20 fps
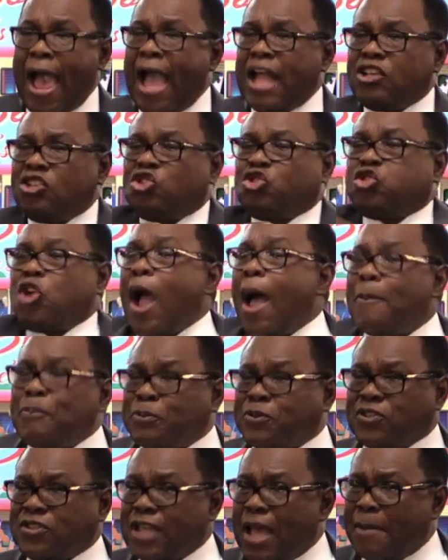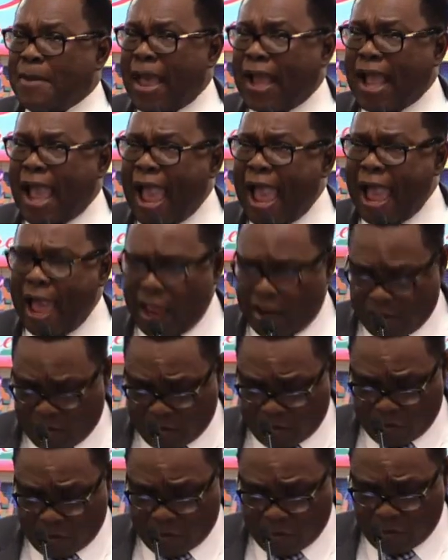and drops them
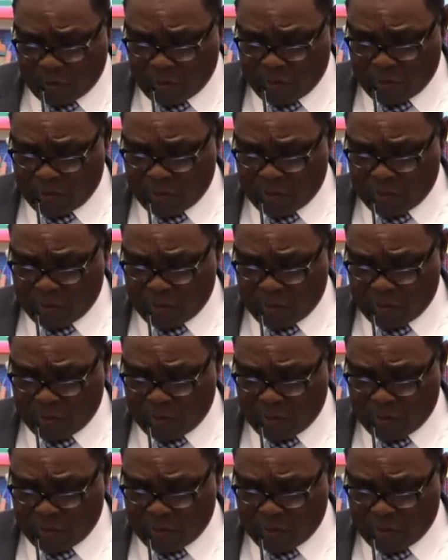again.